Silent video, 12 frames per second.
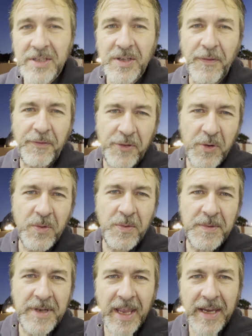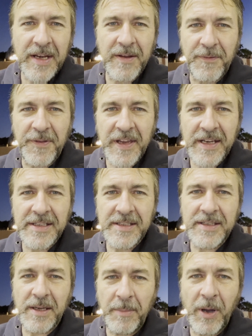a few negative
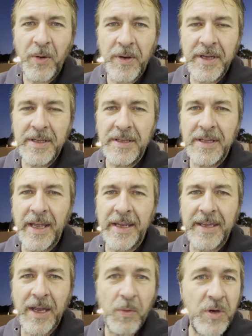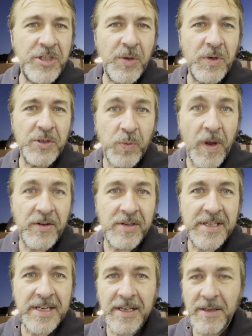things about it, like I wish it was weather
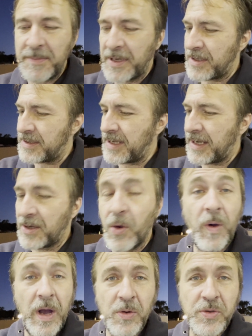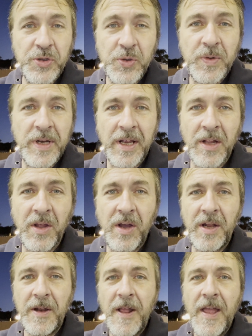sealed because I go out shooting a
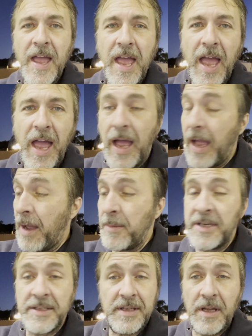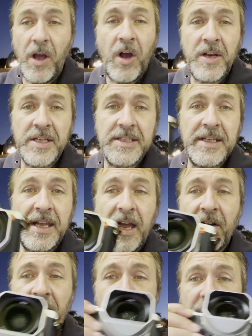lot. I mean, honestly,
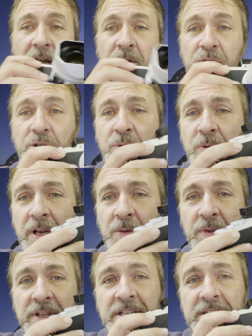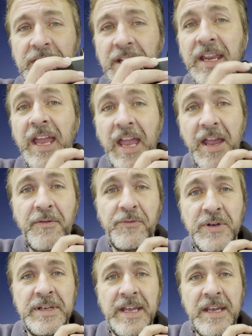I've been out shooting with this thing
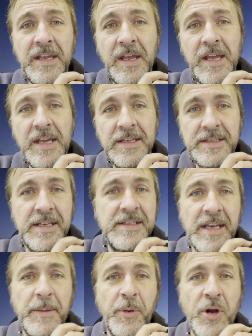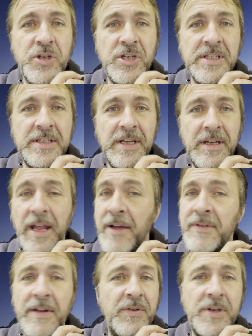every day since I purchased it. I've
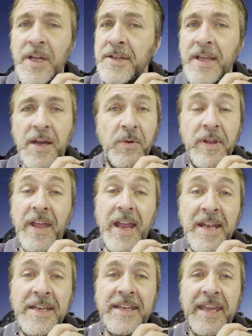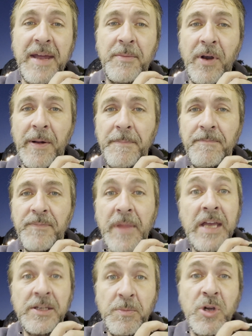never done that with any camera.
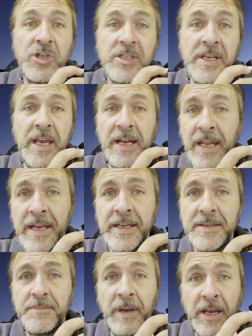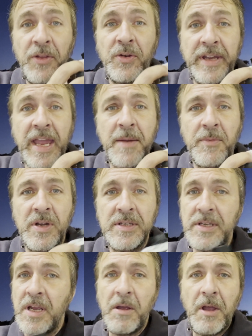As much as I like my other
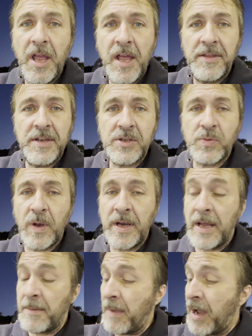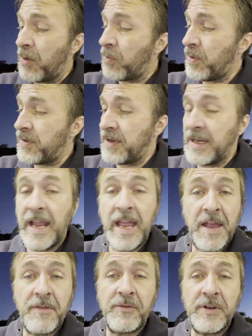cameras, this one I'm out with it
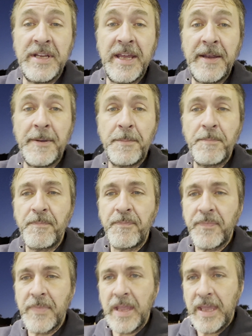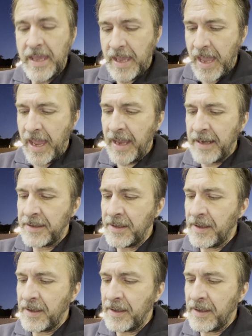every day. And